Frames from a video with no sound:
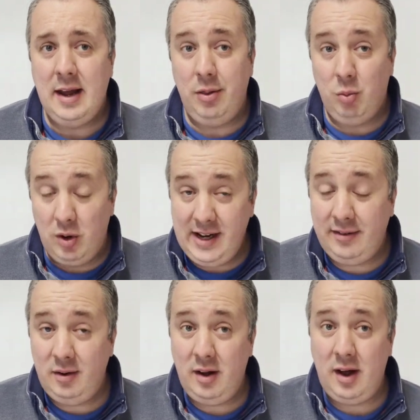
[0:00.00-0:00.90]

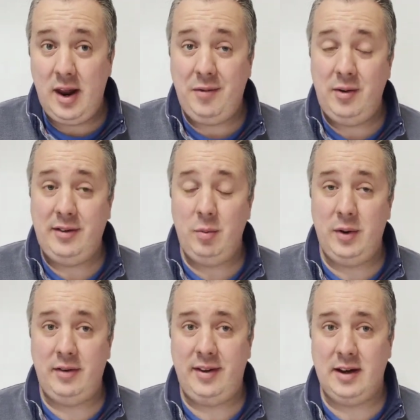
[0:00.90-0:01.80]
Another reason
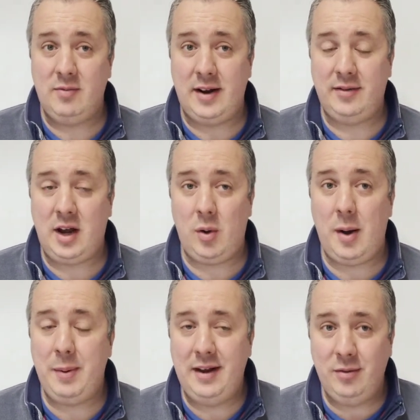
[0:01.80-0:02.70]
we're seeing rents go
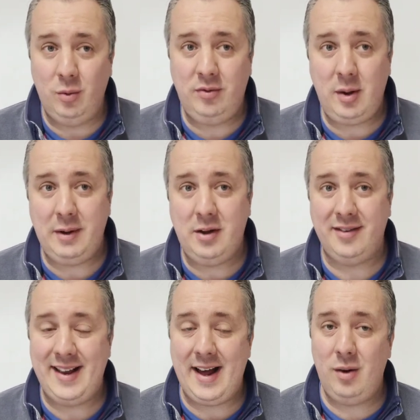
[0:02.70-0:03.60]
up is also
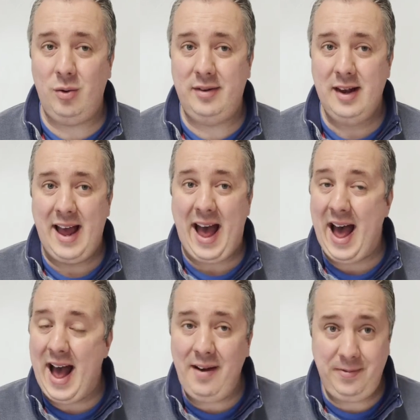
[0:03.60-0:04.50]
because landlords
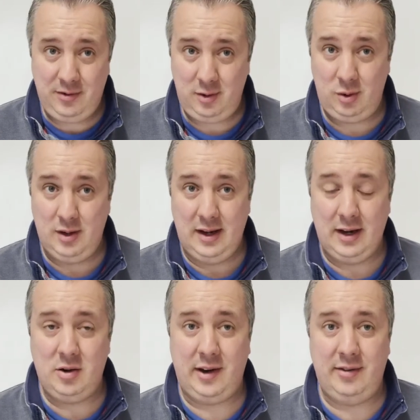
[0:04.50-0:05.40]
have to
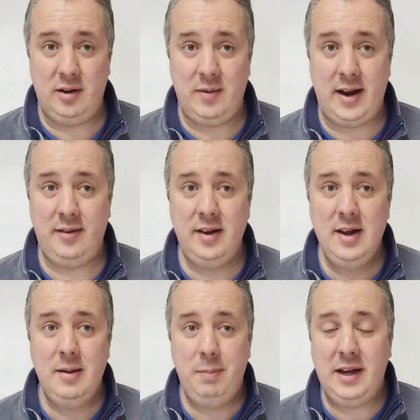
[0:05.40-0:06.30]
increase the rent
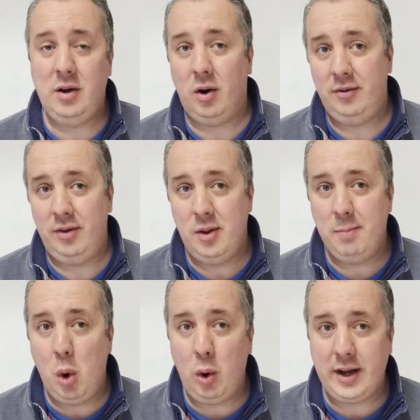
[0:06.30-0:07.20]
because the
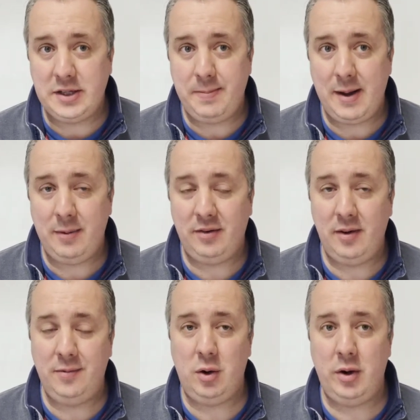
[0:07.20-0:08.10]
mortgage payments
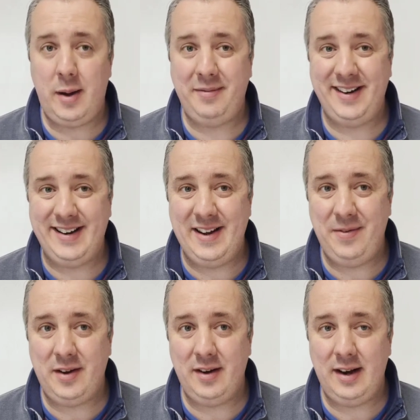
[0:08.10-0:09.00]
have gone up
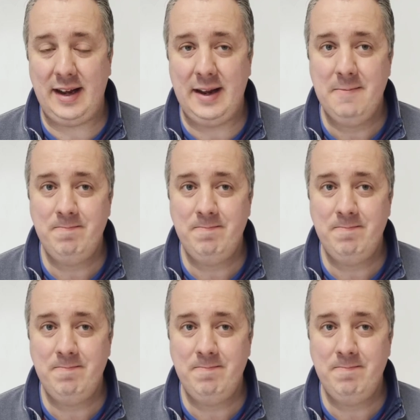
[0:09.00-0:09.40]
significantly.